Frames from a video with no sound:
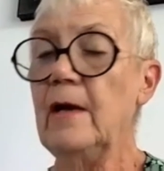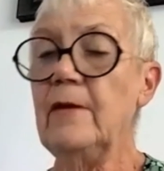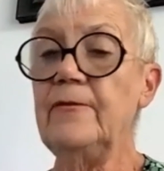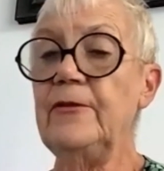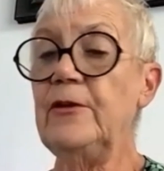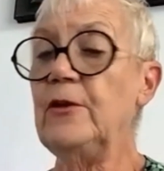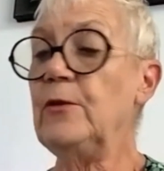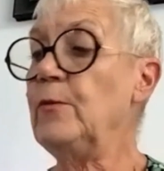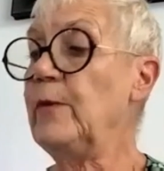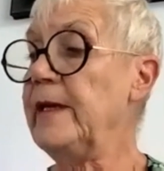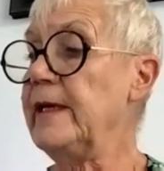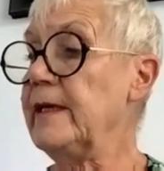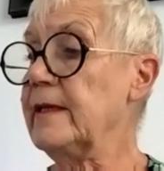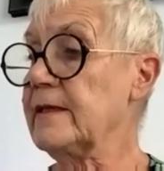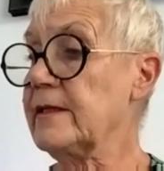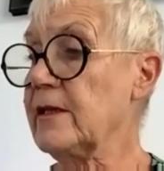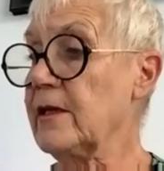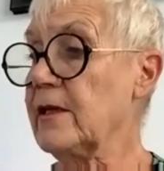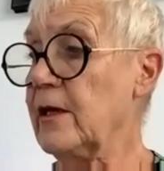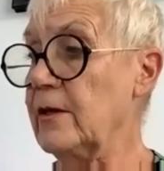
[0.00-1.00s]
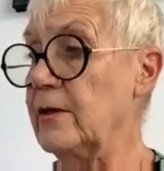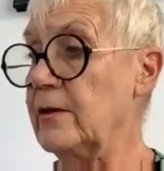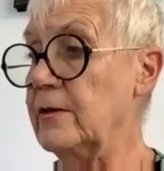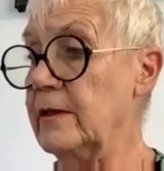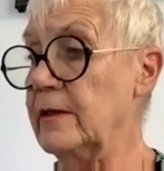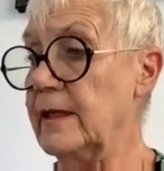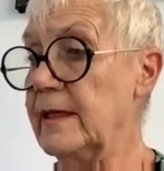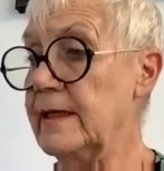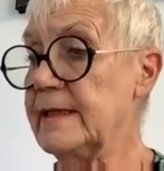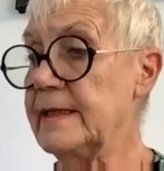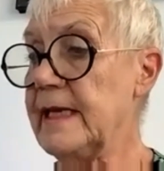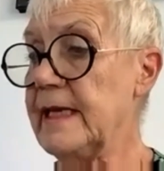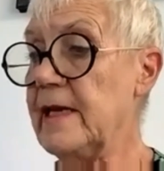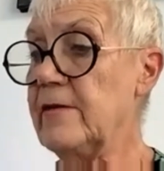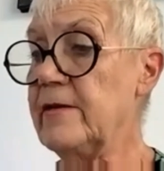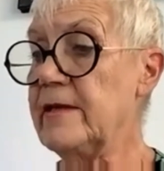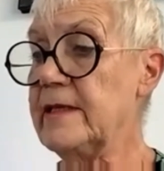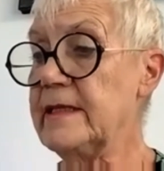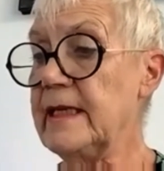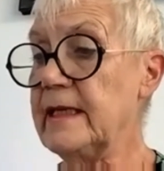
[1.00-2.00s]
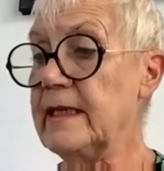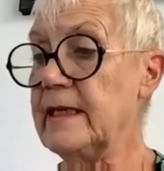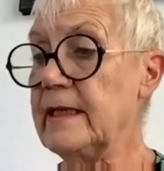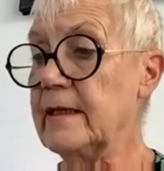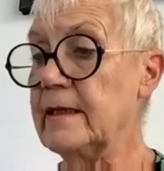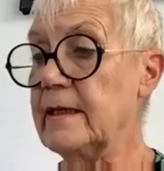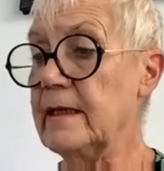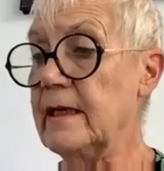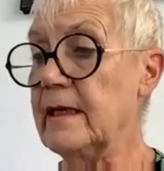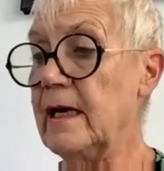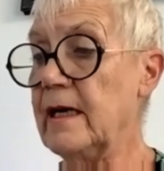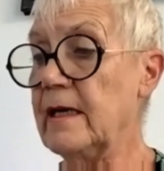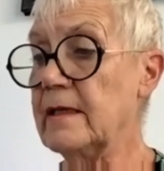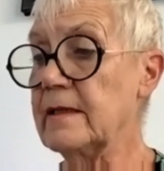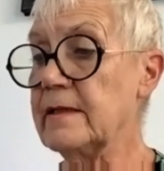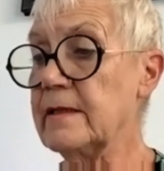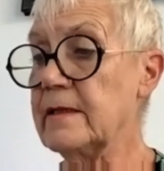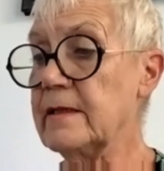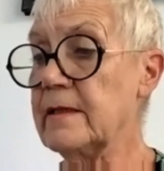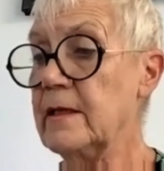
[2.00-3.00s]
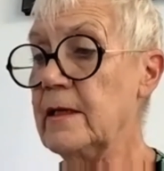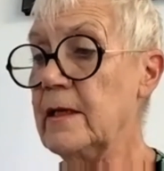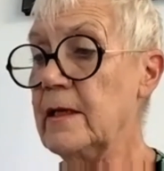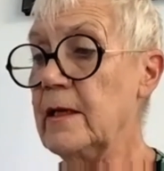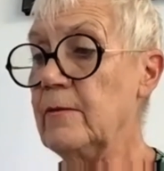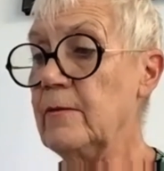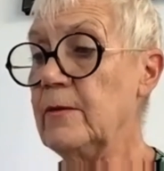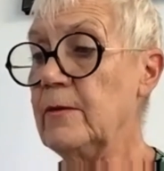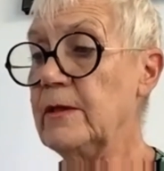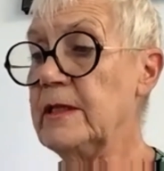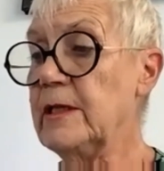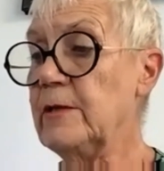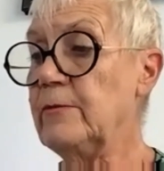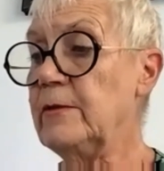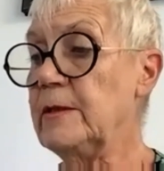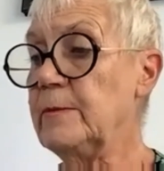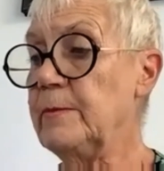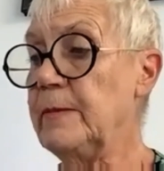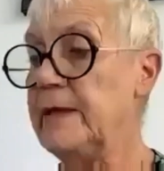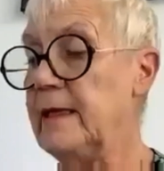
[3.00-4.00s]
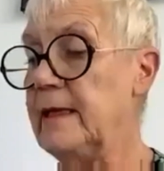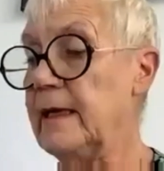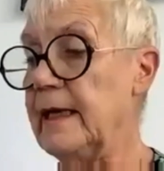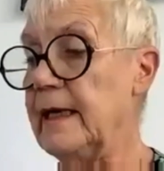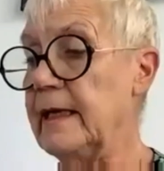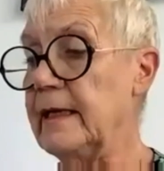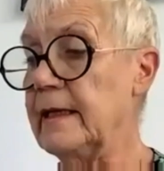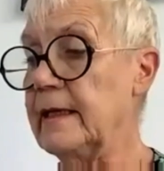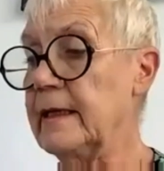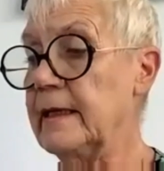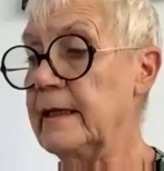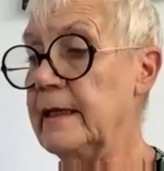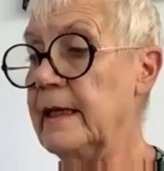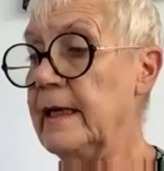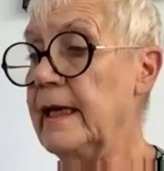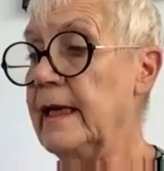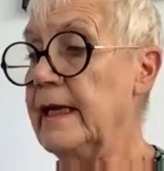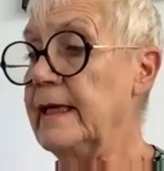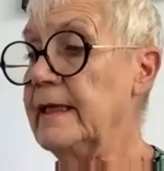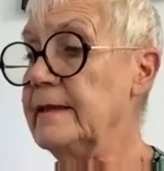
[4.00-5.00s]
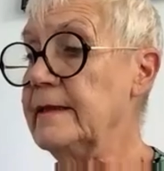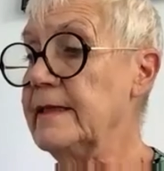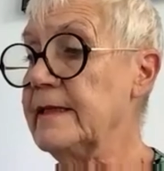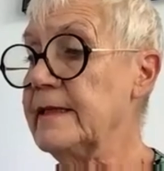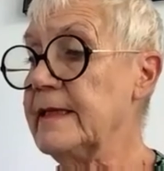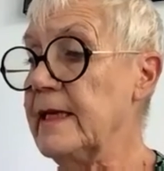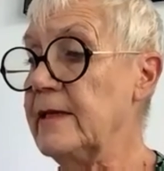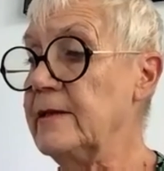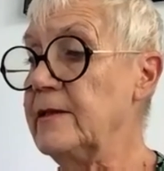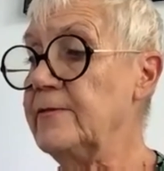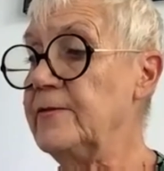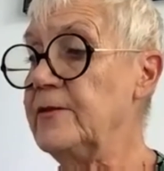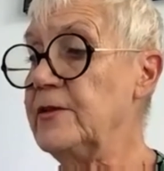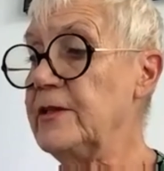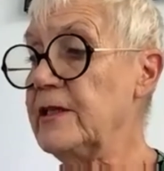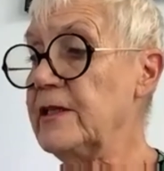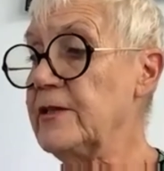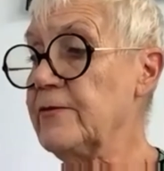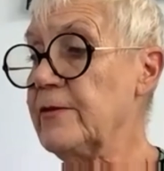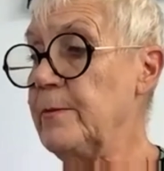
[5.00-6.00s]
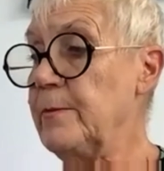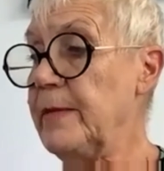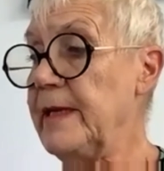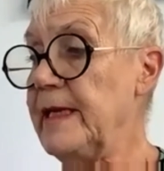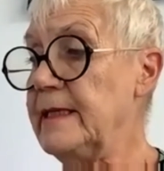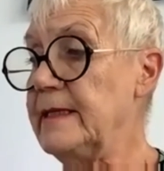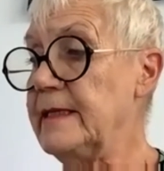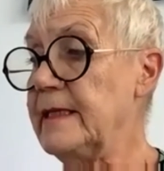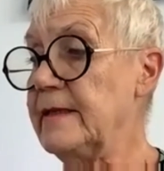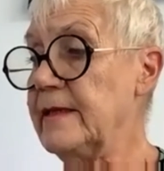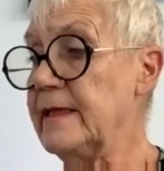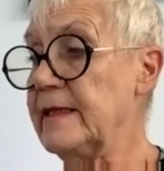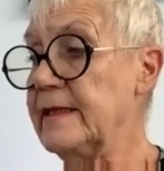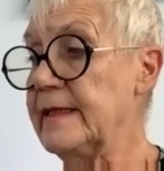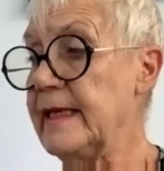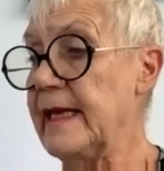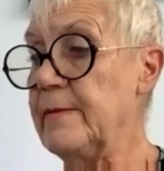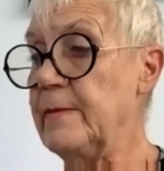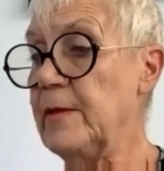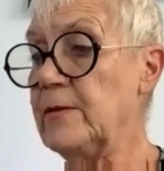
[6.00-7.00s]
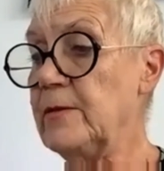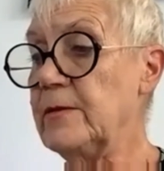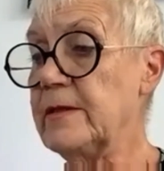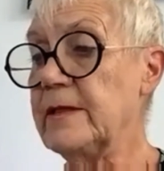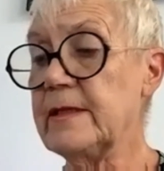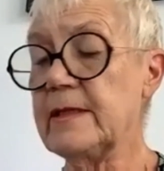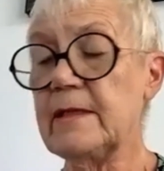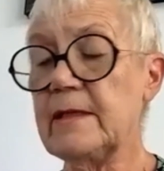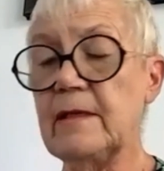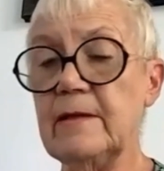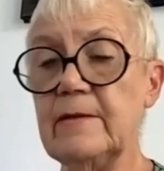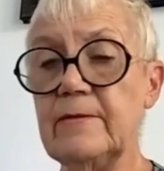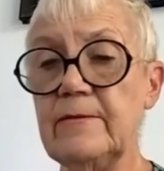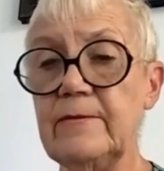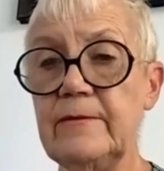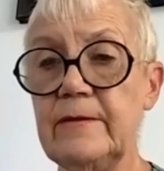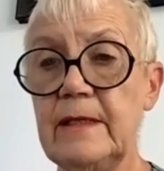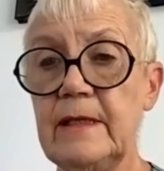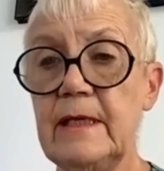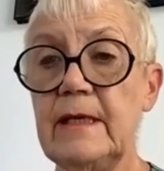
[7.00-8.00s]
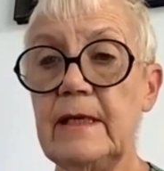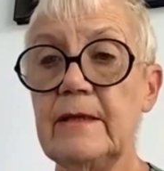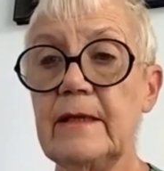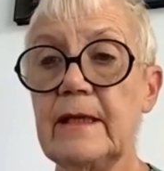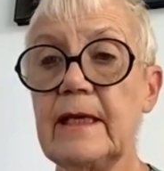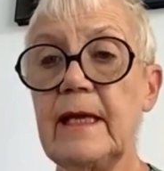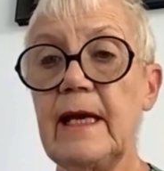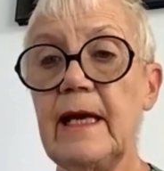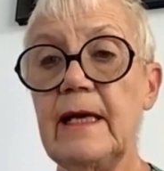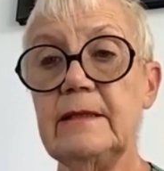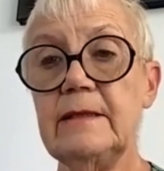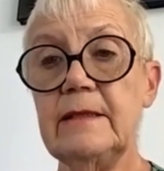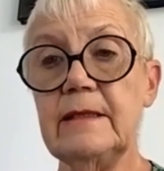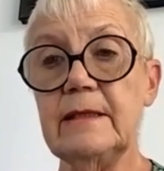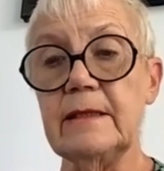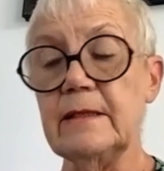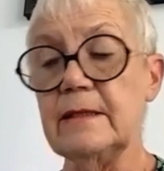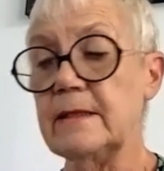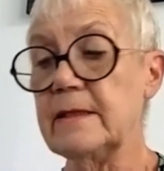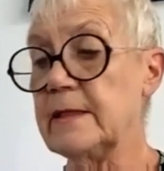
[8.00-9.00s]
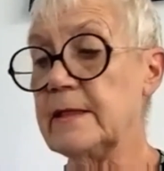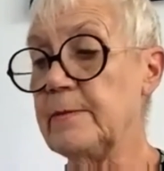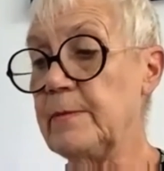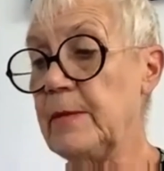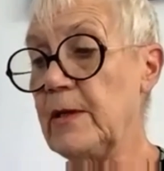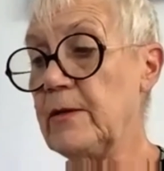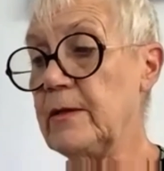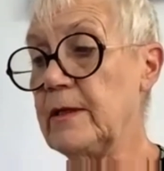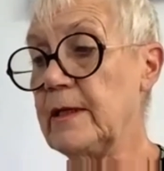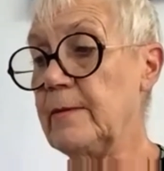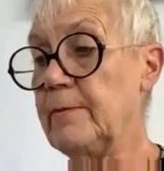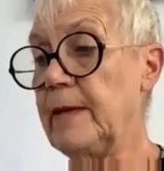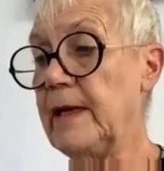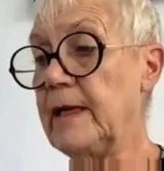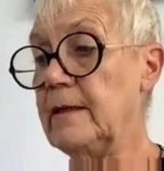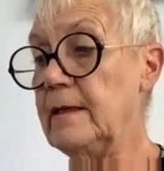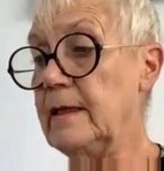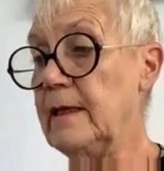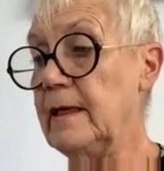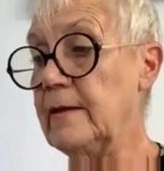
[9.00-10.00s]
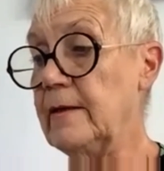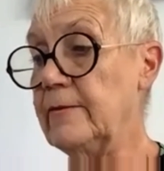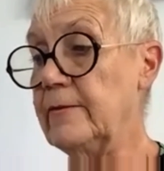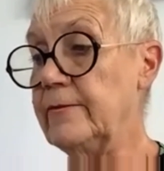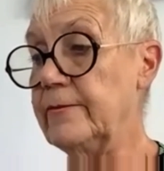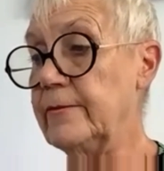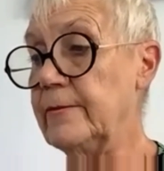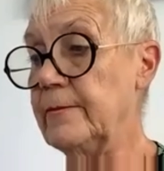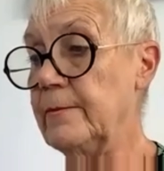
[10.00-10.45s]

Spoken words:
A few weeks ago, Sarah Tinker asked what it would be like, instead of just repeating the same old stuff, the candidates spoke about love.